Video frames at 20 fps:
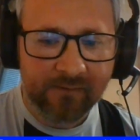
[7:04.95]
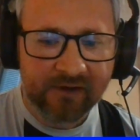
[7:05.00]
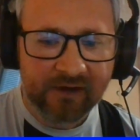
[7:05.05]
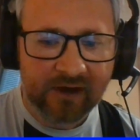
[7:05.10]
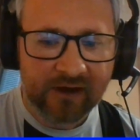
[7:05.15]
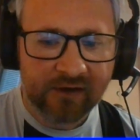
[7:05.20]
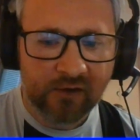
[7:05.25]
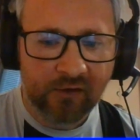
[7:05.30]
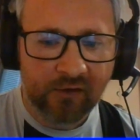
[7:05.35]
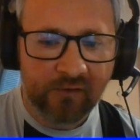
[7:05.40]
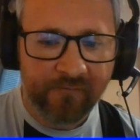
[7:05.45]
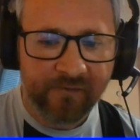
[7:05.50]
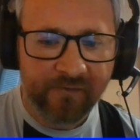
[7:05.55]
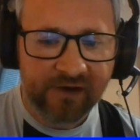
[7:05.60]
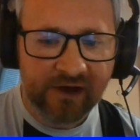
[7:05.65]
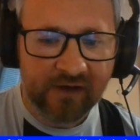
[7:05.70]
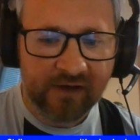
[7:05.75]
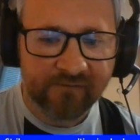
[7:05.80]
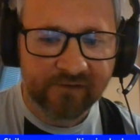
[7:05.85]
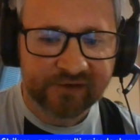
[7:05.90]
kickoff.
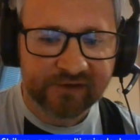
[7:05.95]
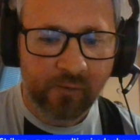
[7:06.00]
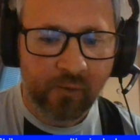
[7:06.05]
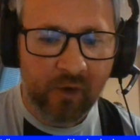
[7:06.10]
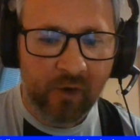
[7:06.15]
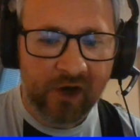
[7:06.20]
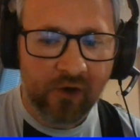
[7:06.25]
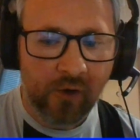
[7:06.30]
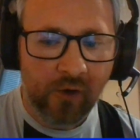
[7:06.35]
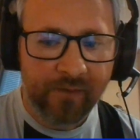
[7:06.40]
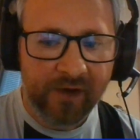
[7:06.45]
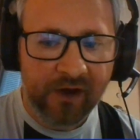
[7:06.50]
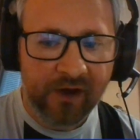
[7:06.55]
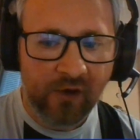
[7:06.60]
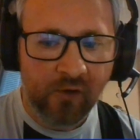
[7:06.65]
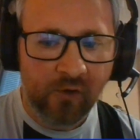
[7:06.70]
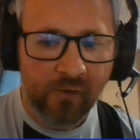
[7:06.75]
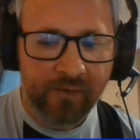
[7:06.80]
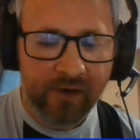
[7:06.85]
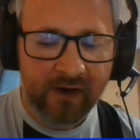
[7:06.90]
And yeah, the subway not being
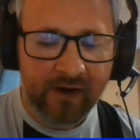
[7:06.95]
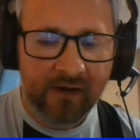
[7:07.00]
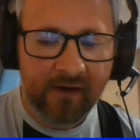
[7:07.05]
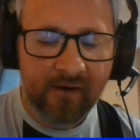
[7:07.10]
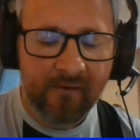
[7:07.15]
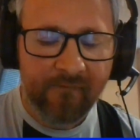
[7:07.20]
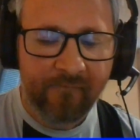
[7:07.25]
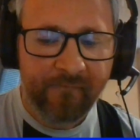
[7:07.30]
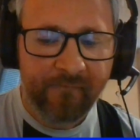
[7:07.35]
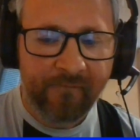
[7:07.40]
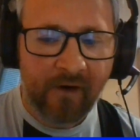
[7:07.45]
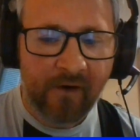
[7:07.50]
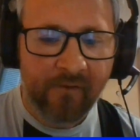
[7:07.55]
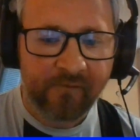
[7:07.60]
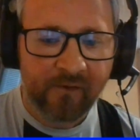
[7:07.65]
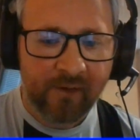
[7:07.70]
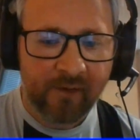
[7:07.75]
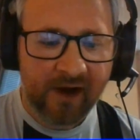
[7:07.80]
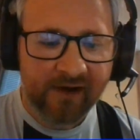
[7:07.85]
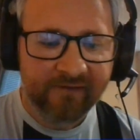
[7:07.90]
open, far
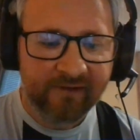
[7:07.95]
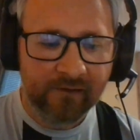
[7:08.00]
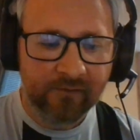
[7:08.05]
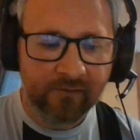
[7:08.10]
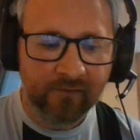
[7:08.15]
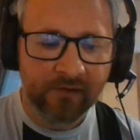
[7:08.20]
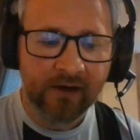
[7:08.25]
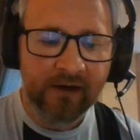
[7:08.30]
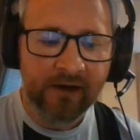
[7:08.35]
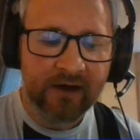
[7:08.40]
from ideal.